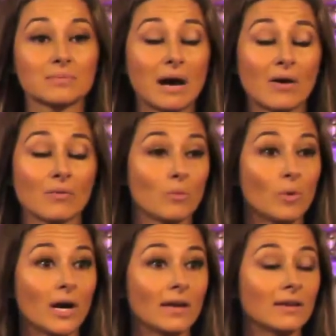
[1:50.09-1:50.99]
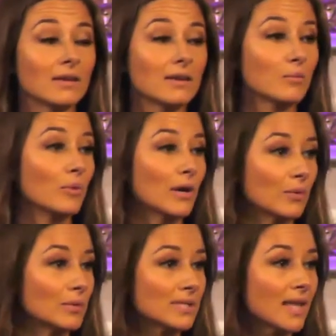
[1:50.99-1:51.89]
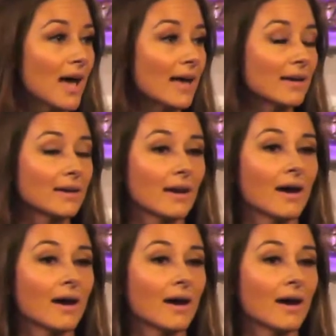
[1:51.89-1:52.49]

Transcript: about what it was like.